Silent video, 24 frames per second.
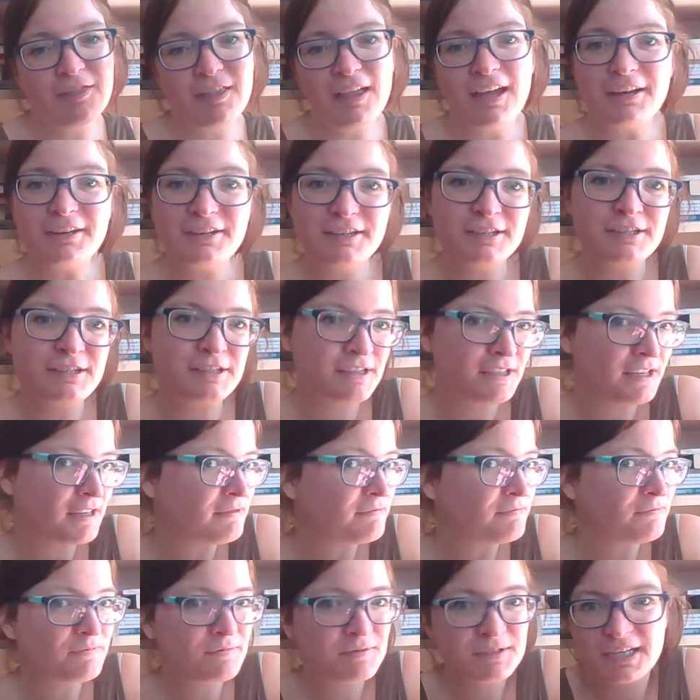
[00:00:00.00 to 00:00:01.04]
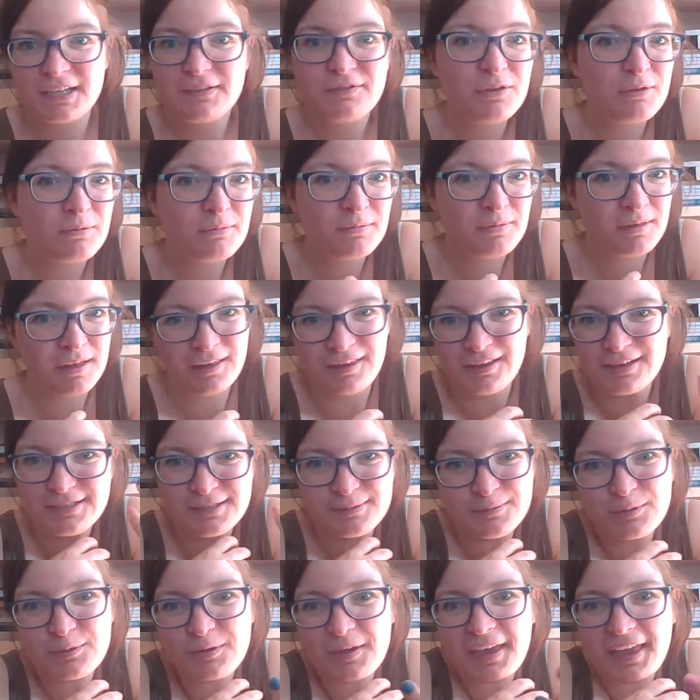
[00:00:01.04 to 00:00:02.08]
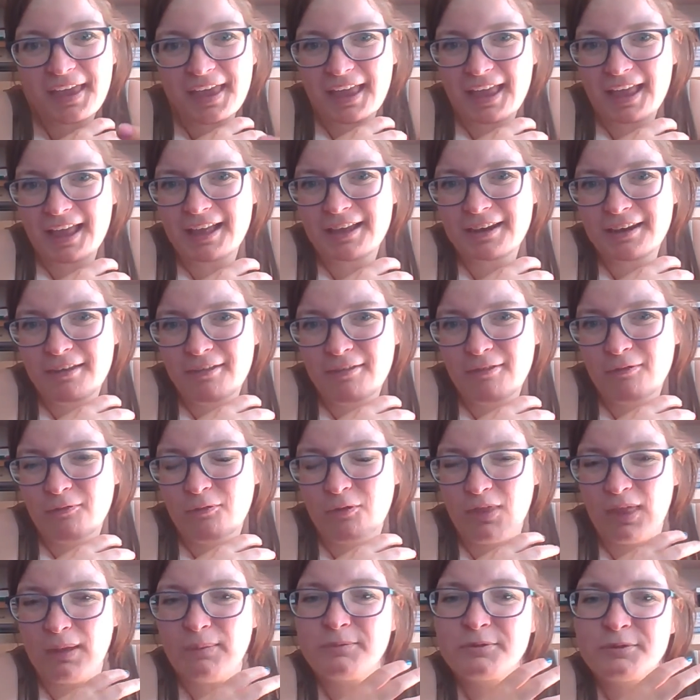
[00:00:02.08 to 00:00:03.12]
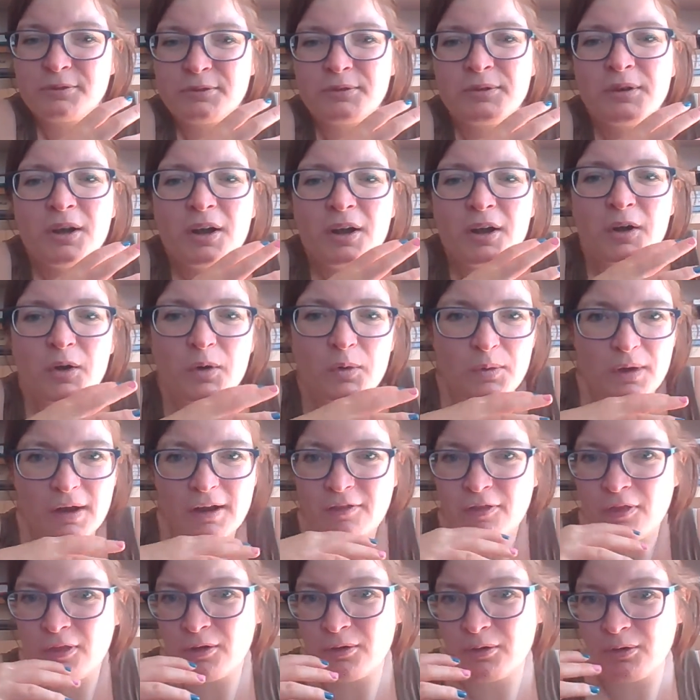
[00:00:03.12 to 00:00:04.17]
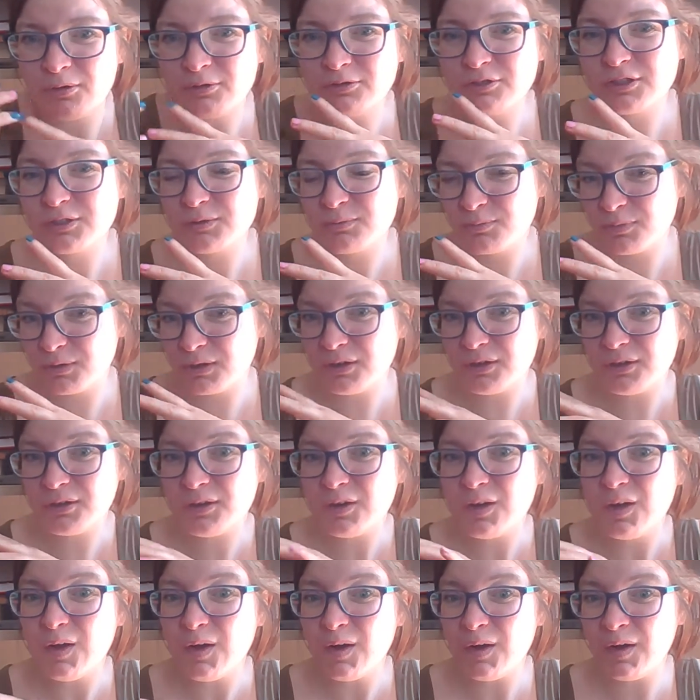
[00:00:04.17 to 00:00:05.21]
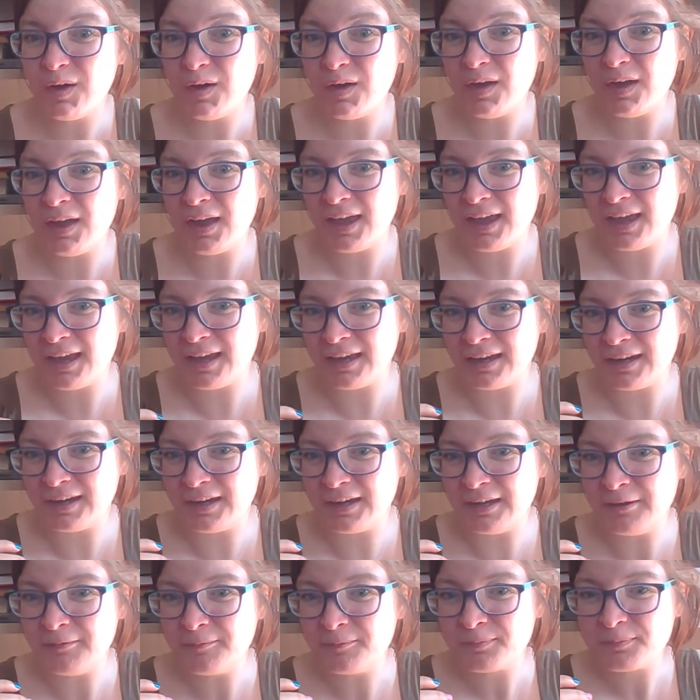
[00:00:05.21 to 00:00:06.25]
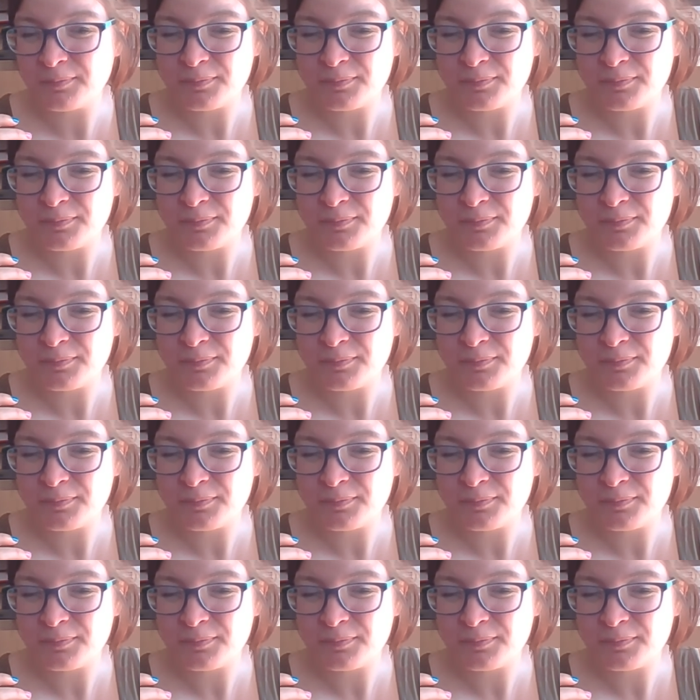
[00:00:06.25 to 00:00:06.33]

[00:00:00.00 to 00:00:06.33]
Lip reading: Atlantis, the TV, the Disney movie, and for them to write their own spin in a